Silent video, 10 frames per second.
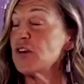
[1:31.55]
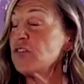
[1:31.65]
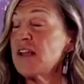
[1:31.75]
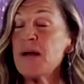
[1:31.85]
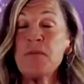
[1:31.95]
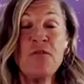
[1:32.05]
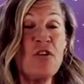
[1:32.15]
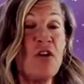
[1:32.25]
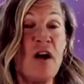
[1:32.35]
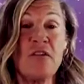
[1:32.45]
Doesn't happen
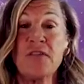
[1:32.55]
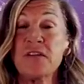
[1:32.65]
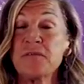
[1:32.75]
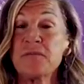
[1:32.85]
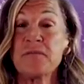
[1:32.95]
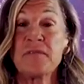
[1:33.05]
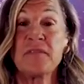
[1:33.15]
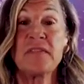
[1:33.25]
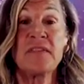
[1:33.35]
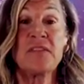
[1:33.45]
very often.
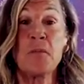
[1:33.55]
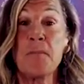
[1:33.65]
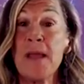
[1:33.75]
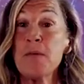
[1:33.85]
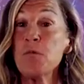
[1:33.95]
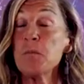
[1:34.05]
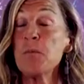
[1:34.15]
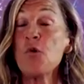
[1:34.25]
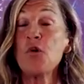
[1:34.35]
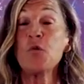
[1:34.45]
The baby were
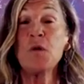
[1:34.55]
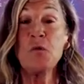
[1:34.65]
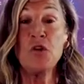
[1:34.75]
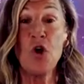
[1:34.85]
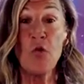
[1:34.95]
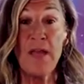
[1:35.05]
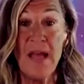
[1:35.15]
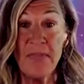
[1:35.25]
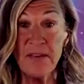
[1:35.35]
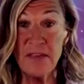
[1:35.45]
born, we would know they
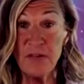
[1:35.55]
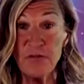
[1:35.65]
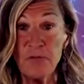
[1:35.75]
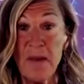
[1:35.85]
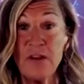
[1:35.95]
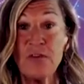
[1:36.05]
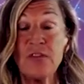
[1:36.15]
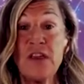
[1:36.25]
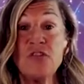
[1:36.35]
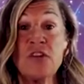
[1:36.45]
had the gift of
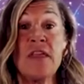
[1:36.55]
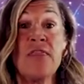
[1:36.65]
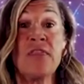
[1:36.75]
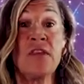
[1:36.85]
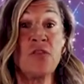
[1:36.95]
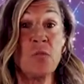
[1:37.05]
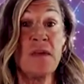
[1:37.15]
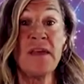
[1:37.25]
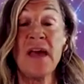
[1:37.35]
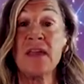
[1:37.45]
manifestation. This
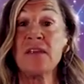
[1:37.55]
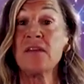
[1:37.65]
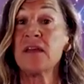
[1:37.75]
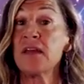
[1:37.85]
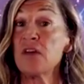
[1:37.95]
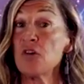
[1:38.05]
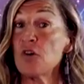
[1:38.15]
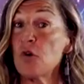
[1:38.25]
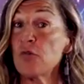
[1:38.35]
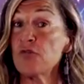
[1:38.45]
weekend,
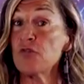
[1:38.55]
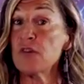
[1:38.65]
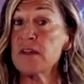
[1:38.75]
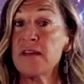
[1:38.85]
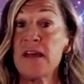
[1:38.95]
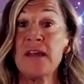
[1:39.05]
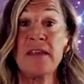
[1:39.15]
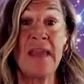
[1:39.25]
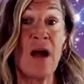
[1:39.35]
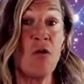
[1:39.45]
here goes Turkey Day.
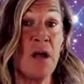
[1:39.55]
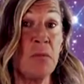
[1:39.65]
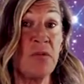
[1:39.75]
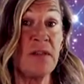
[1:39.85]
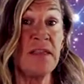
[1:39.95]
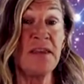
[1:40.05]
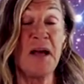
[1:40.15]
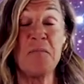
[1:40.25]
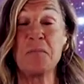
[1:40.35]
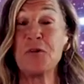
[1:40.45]
Now comes
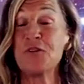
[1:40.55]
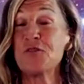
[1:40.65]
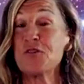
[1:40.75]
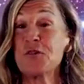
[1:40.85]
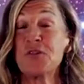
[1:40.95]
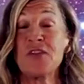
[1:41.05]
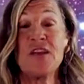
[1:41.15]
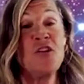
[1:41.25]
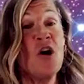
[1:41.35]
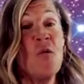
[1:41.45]
cleanup. Moon and Virgo
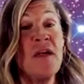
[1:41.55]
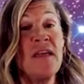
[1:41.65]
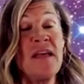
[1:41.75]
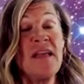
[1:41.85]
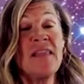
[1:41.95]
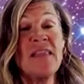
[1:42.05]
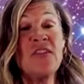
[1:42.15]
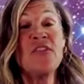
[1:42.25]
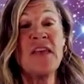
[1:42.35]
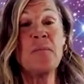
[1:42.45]
saying, you know what?
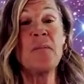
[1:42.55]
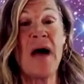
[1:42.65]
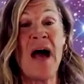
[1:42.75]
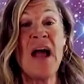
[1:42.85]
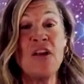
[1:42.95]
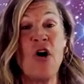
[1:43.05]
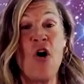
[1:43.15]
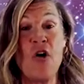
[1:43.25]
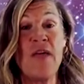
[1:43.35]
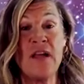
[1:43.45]
Let's get behind
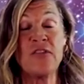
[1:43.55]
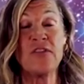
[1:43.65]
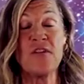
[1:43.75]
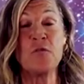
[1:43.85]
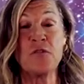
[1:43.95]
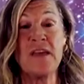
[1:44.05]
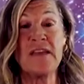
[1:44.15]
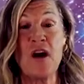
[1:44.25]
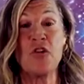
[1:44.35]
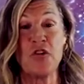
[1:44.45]
all that stuff. We'll
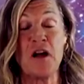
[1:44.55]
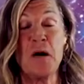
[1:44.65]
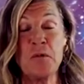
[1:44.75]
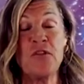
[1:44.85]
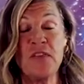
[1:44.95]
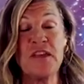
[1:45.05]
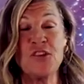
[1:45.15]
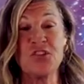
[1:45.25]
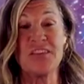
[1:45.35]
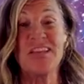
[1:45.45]
take out all cupboards in the
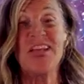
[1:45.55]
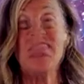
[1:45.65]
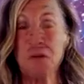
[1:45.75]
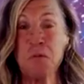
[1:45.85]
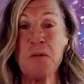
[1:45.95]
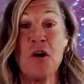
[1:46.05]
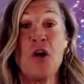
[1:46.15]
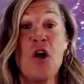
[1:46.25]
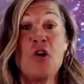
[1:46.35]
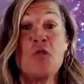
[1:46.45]
kitchen. That would be
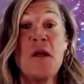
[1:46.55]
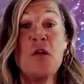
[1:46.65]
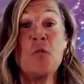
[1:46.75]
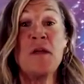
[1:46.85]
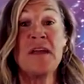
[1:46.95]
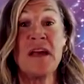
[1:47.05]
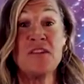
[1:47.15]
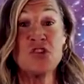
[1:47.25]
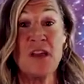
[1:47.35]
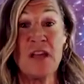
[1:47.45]
a great
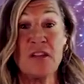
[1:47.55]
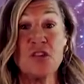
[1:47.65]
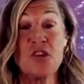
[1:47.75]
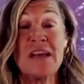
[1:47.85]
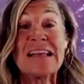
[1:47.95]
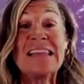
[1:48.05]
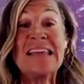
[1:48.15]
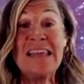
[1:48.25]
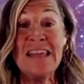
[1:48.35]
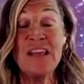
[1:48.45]
weekend challenge.
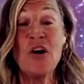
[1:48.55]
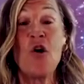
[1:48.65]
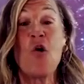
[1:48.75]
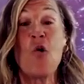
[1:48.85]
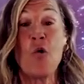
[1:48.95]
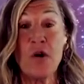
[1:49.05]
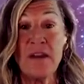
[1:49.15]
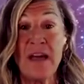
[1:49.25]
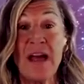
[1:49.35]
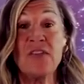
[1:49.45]
Cleaning,
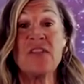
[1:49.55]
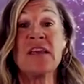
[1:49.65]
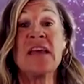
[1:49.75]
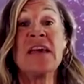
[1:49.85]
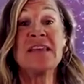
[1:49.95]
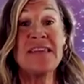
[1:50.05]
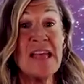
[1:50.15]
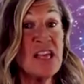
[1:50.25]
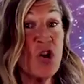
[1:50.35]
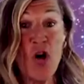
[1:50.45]
organizing,
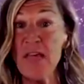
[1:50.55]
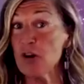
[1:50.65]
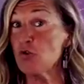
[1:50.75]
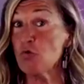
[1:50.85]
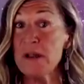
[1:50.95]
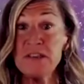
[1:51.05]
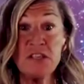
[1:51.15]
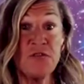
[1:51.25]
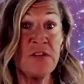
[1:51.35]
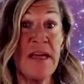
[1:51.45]
taking all that
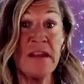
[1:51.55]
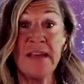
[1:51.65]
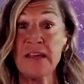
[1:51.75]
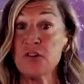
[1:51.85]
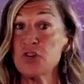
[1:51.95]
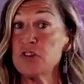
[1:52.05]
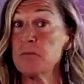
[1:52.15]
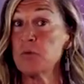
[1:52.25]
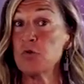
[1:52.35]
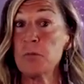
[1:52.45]
crazy frenetic energy
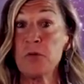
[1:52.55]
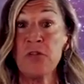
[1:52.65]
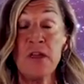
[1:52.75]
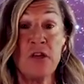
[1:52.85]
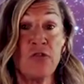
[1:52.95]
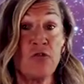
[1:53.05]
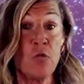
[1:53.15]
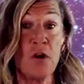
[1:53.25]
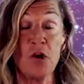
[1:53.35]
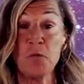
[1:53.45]
of mutable
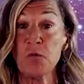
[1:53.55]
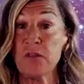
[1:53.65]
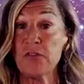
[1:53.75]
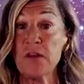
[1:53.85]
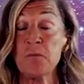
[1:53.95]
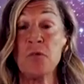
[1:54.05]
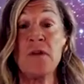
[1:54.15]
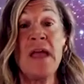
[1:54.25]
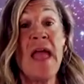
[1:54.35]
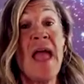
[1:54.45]
square between the sun and
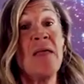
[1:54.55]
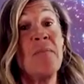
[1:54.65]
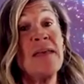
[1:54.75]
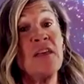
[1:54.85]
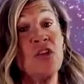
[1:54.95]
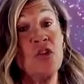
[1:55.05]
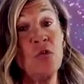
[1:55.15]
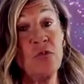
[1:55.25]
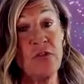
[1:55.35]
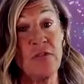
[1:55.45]
moon and making
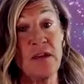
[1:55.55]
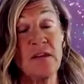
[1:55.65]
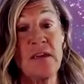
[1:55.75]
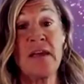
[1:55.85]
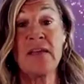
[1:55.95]
use of it.